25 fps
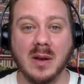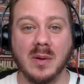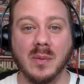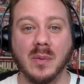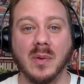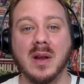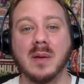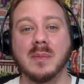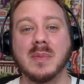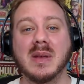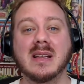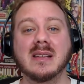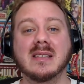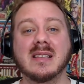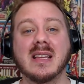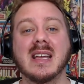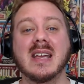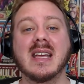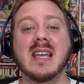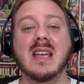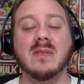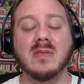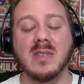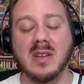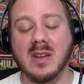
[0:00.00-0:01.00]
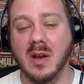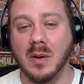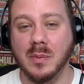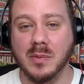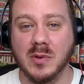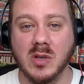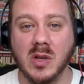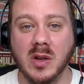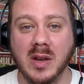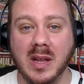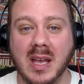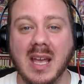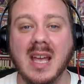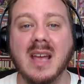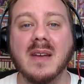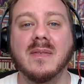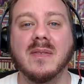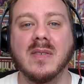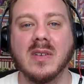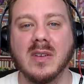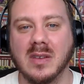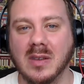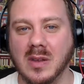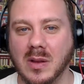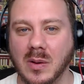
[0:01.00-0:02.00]
What it means, it gives you the opportunity, if
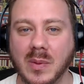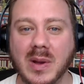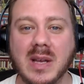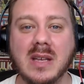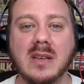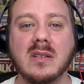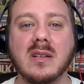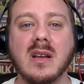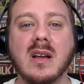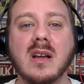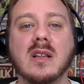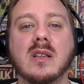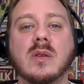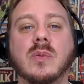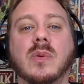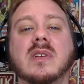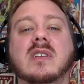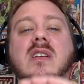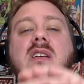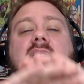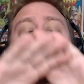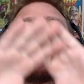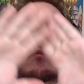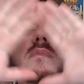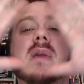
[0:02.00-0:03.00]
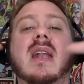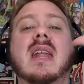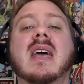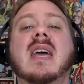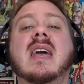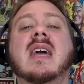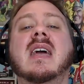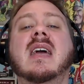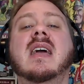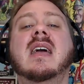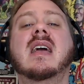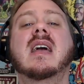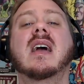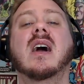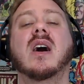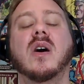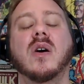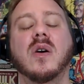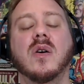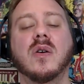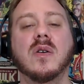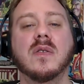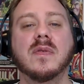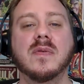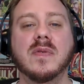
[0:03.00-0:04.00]
you so wish, to watch as many
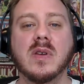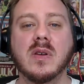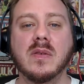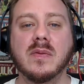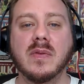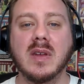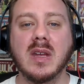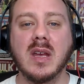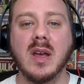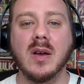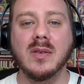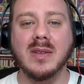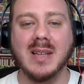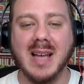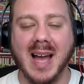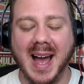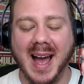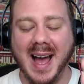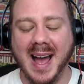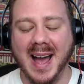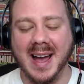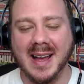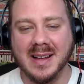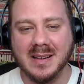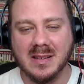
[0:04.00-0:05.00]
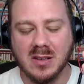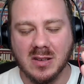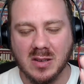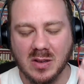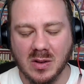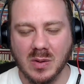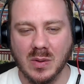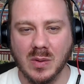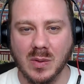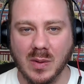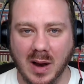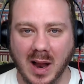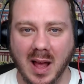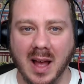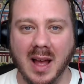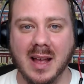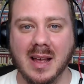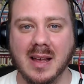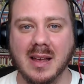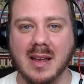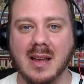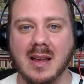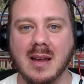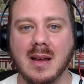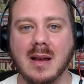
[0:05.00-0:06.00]
or few videos as you
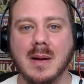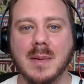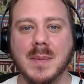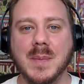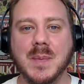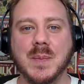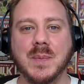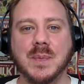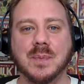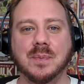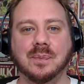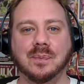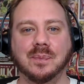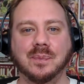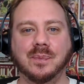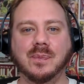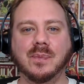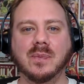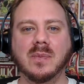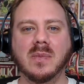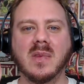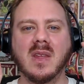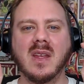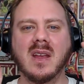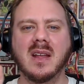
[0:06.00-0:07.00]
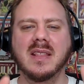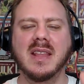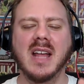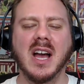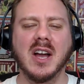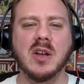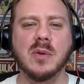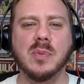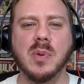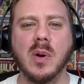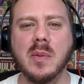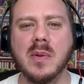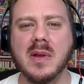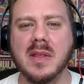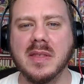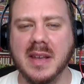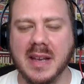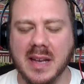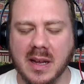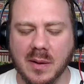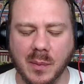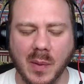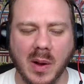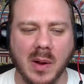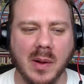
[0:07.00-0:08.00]
like. Now you're probably
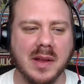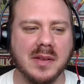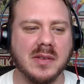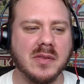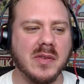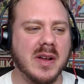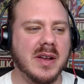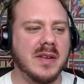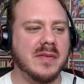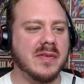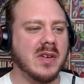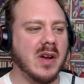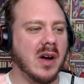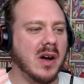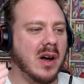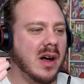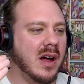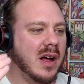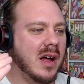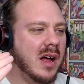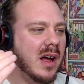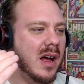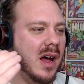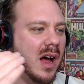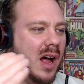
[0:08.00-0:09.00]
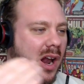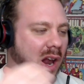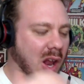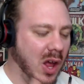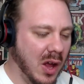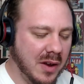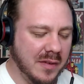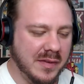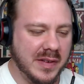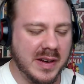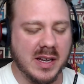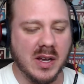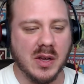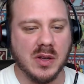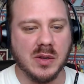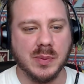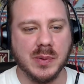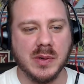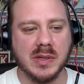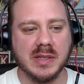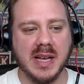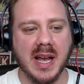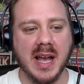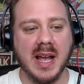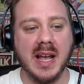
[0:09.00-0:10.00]
thinking, well, that's great, you've got a lot of videos per
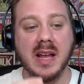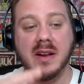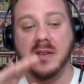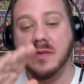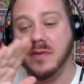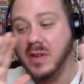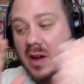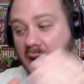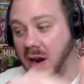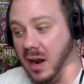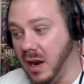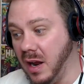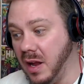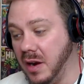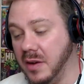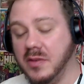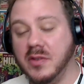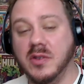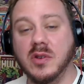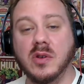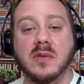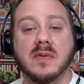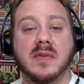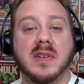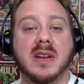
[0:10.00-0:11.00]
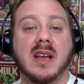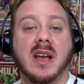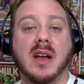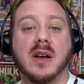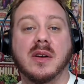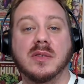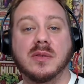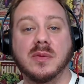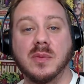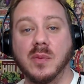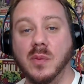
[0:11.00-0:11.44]
day and you've got a lot of short videos.